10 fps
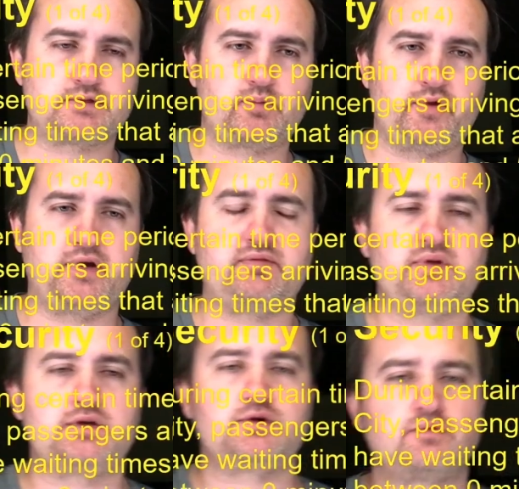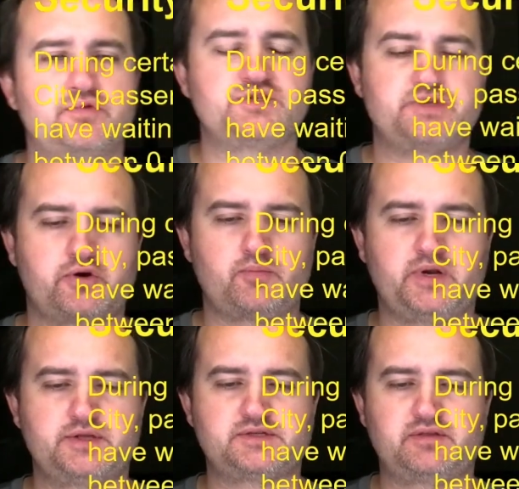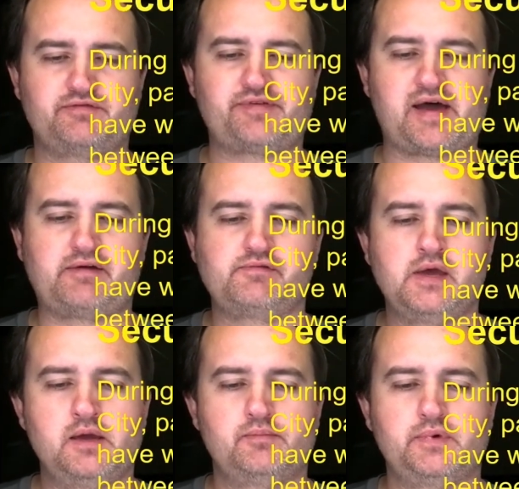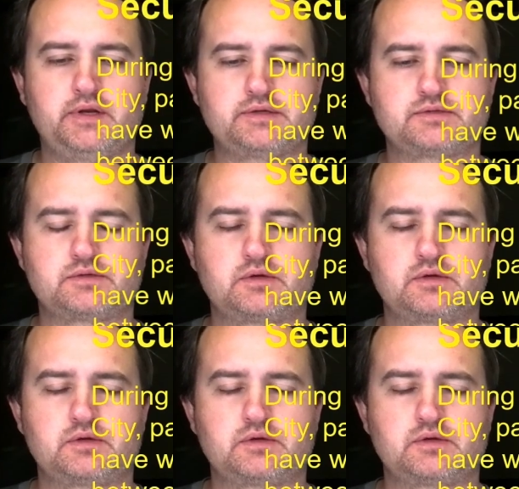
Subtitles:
when they're giving you the 0 minutes and the 5 minutes.